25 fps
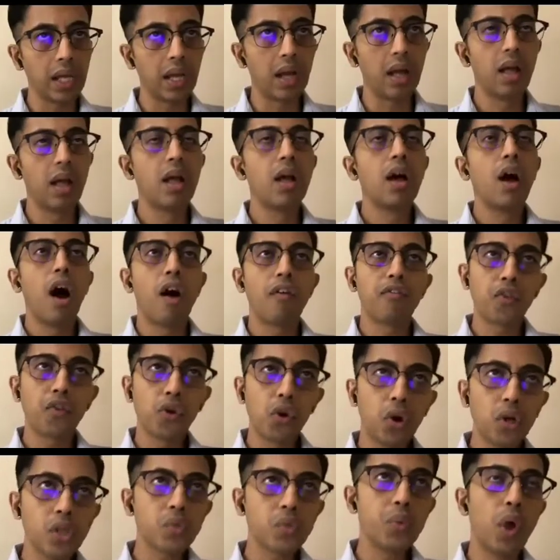Of course, we
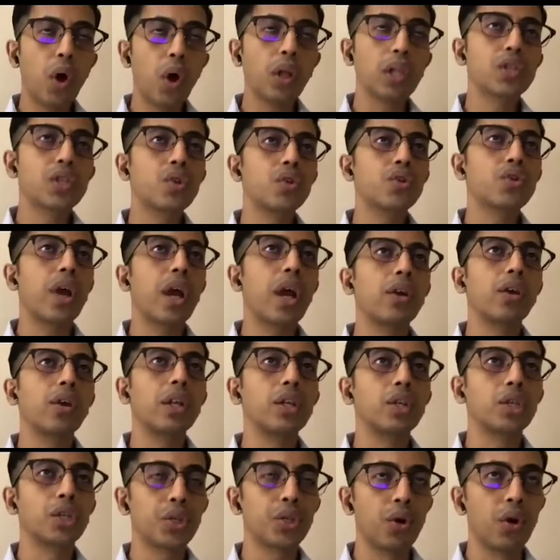also try to
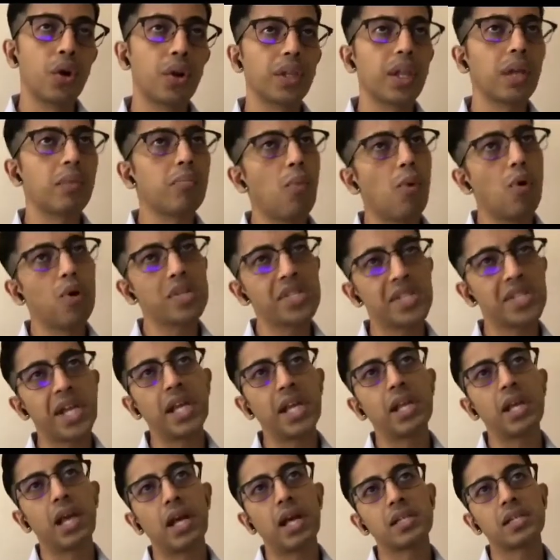ensure that most areas
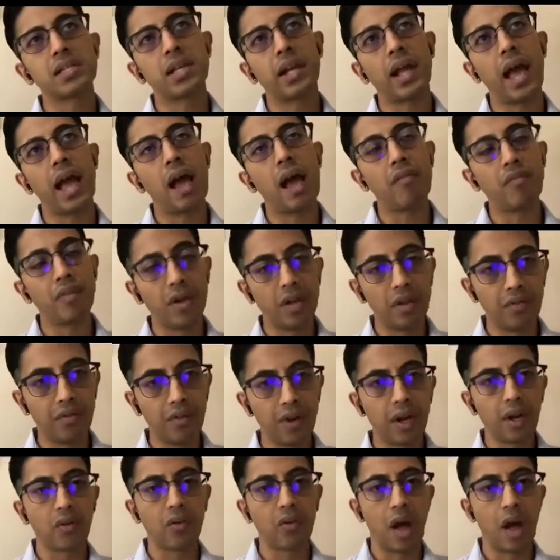that have delivery
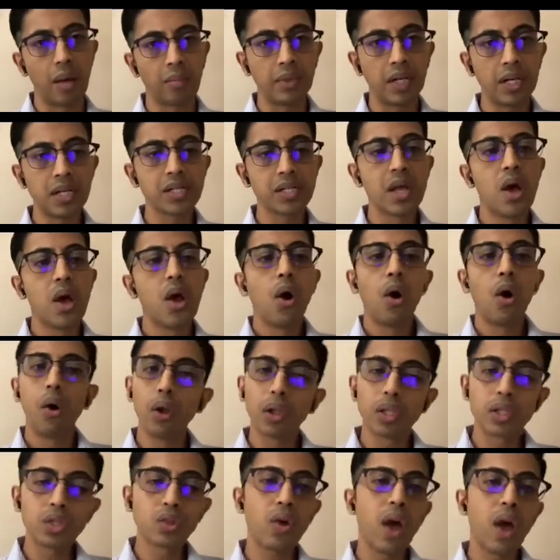requirements also
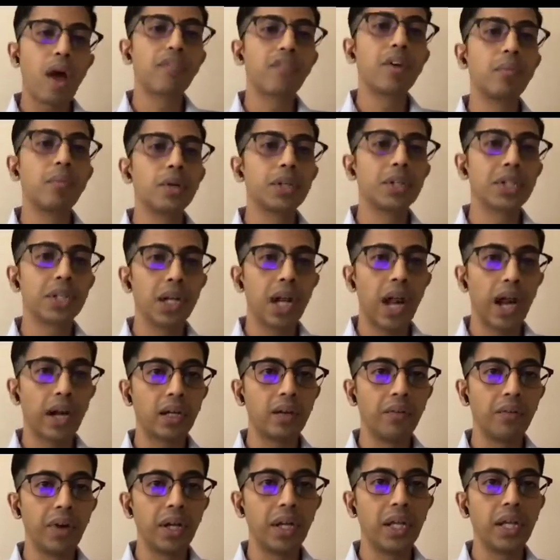have commercial activity, and in